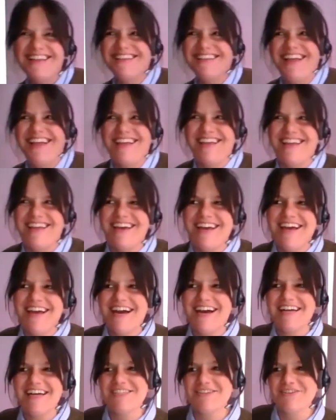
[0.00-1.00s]
Like,
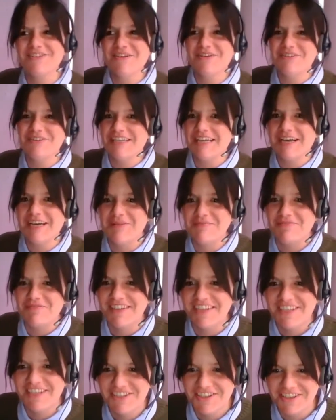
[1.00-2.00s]
I don't know, take up
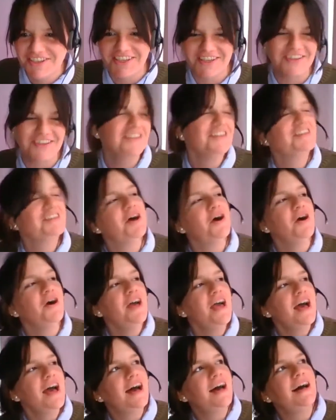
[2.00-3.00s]
religion here. No,
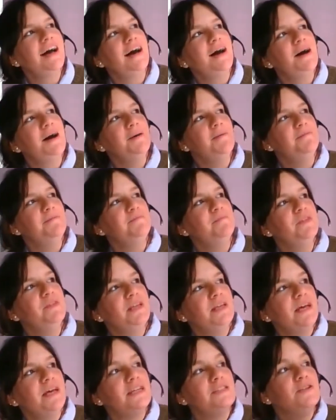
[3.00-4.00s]
I
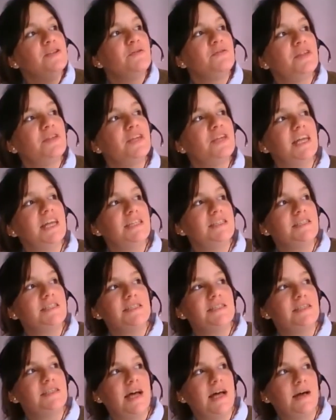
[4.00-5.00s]
don't think
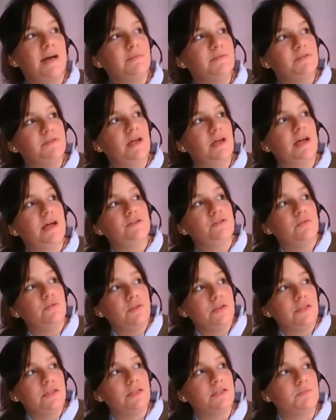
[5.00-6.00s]
that's
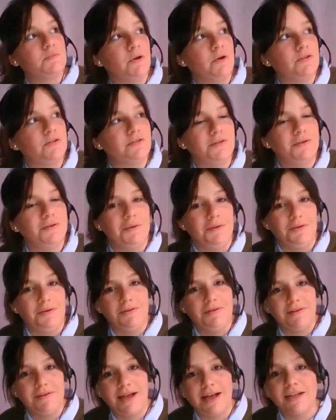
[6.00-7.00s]

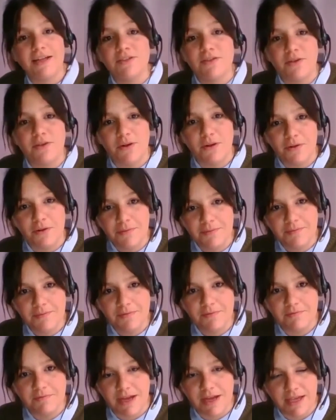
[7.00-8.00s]
possible at all,
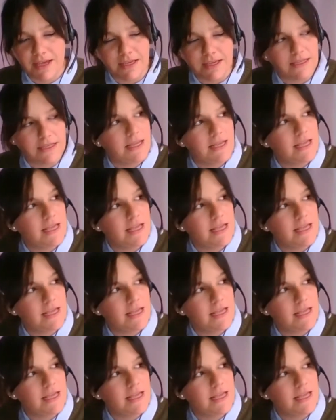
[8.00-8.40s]
right?